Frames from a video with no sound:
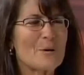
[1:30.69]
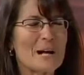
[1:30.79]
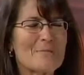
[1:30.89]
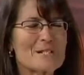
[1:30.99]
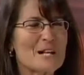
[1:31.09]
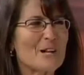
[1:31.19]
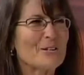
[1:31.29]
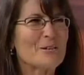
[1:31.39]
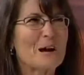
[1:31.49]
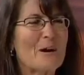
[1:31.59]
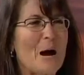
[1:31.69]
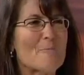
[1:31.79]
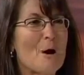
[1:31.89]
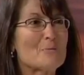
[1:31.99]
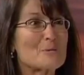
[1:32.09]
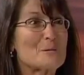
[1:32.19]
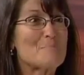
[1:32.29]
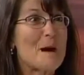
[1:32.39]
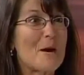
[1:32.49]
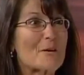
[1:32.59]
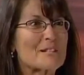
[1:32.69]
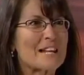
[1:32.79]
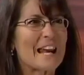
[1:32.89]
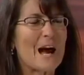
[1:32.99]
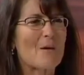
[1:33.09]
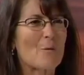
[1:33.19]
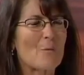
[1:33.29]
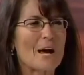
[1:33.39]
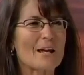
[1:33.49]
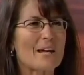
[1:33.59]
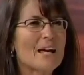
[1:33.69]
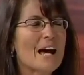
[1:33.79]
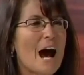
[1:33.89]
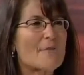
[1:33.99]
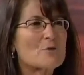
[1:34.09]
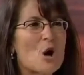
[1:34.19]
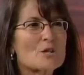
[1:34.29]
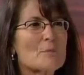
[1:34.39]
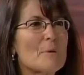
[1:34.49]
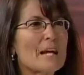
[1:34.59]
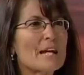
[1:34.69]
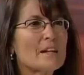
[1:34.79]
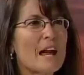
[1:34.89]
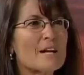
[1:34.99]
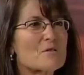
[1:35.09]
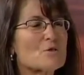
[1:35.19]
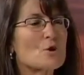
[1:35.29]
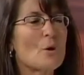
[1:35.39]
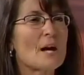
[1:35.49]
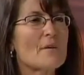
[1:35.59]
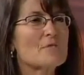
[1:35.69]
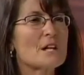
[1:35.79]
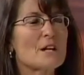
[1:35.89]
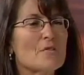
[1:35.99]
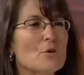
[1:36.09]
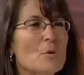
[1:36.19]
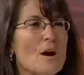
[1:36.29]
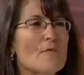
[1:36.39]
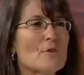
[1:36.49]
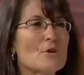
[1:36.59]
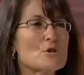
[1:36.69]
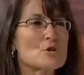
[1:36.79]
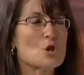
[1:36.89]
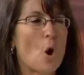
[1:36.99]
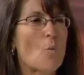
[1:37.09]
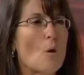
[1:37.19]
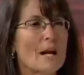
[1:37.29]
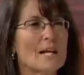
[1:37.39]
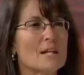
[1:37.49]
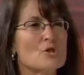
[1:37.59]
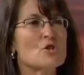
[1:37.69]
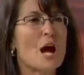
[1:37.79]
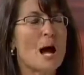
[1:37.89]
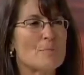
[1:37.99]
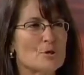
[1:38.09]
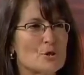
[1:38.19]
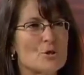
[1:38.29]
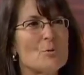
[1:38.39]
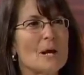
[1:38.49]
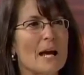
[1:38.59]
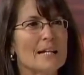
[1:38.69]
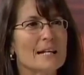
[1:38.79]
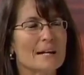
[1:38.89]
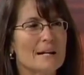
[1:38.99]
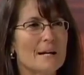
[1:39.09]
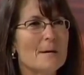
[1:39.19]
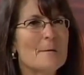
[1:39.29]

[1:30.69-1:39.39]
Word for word: When I was telling you, I, am almost embarrassed at how it went. I've talked to many classes, Joe, and I've said if you ever don't want to get a job, just do what I did.